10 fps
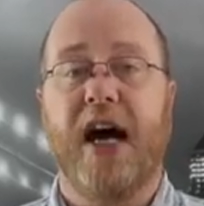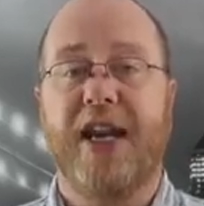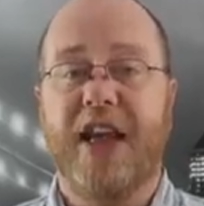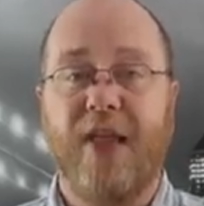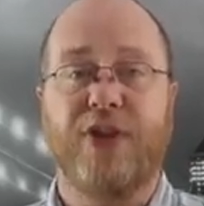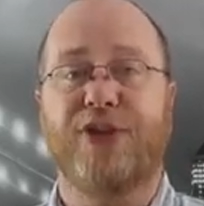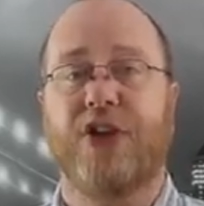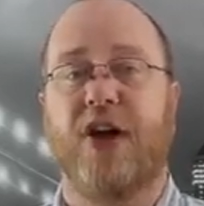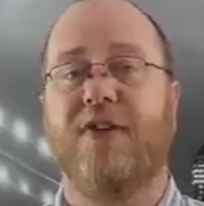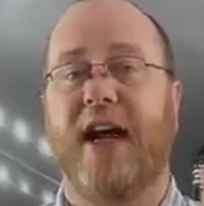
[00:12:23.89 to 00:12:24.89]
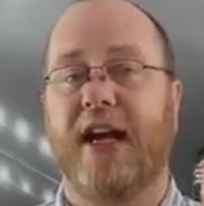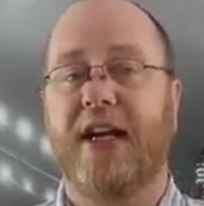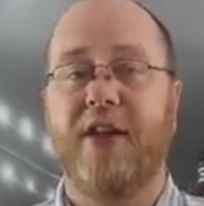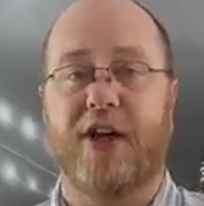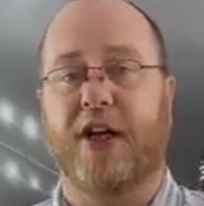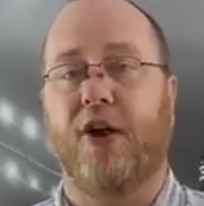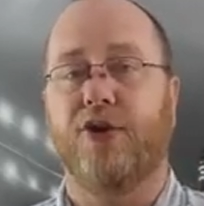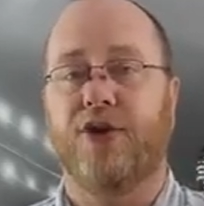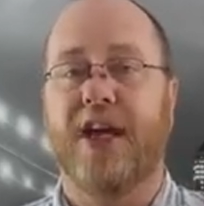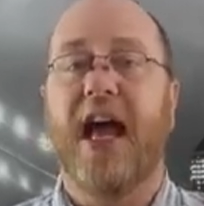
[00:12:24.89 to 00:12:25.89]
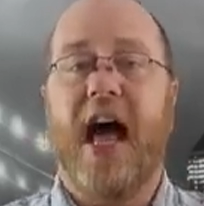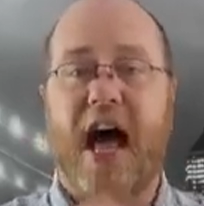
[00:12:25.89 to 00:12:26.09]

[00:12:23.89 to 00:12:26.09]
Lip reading: another server in another country